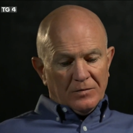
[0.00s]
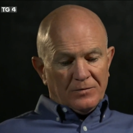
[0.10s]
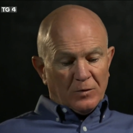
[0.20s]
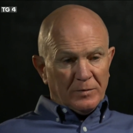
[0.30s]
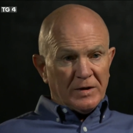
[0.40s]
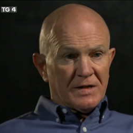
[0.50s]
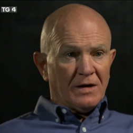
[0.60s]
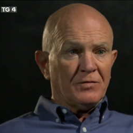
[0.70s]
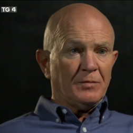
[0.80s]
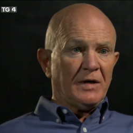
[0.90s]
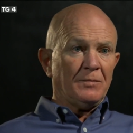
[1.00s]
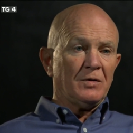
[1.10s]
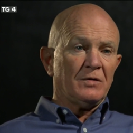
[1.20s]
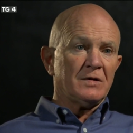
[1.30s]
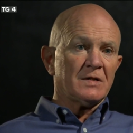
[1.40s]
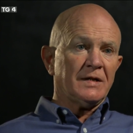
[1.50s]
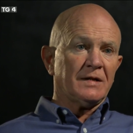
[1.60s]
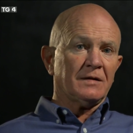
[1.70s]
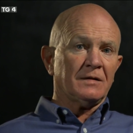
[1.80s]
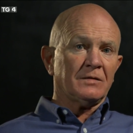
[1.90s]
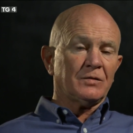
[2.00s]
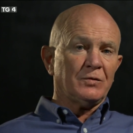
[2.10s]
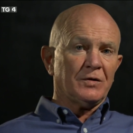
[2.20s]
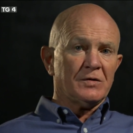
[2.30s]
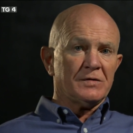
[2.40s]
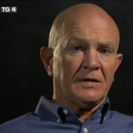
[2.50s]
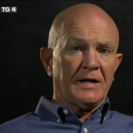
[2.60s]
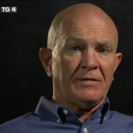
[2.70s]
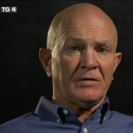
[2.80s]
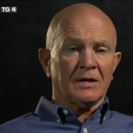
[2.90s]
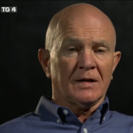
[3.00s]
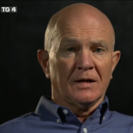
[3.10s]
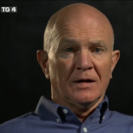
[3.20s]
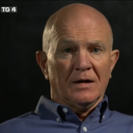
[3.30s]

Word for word: for myself and my employers, late in 2011,